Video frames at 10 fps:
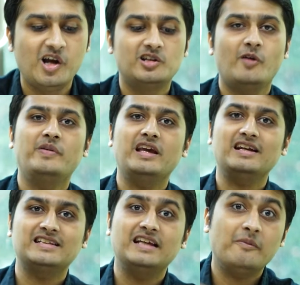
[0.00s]
the
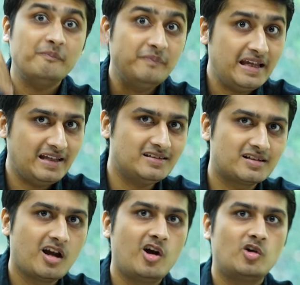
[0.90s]
BSE a means
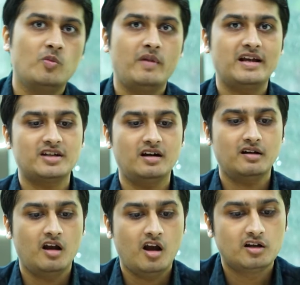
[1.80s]
to measure
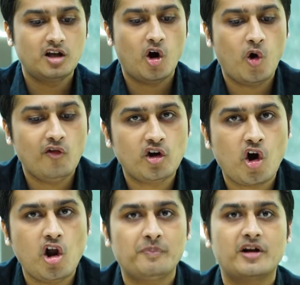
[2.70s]
the
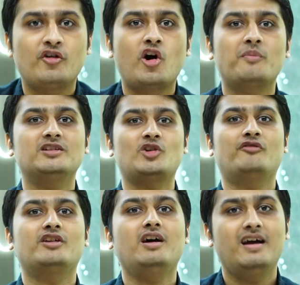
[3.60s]
overall performance
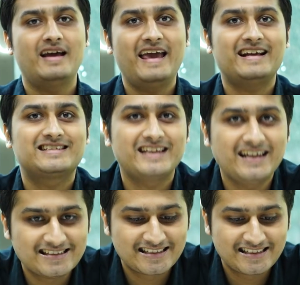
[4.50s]
of the
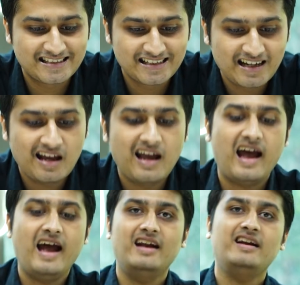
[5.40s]
exchange.
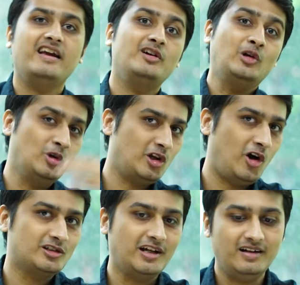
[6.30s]
And in
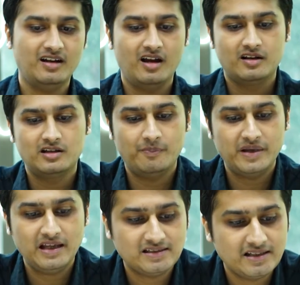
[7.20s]
2000, the
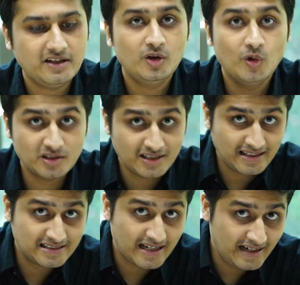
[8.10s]
BSE used
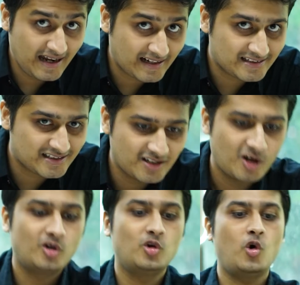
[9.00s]
this index
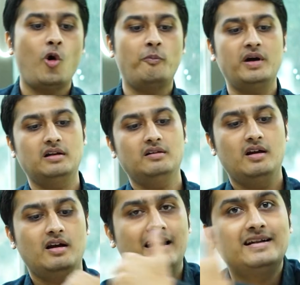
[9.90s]
to open
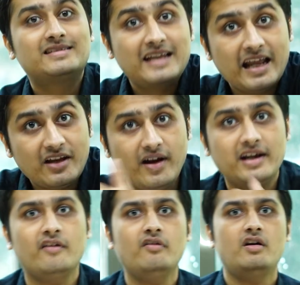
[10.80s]
its
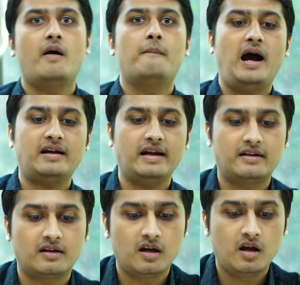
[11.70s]
derivative market,